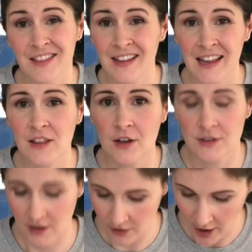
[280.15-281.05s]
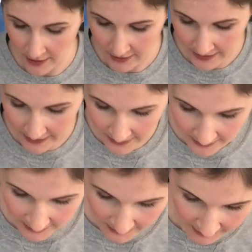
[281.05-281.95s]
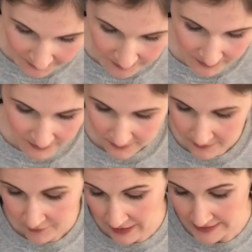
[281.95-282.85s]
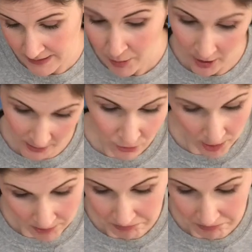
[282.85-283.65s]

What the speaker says: it looks a lot like fancy potting soil.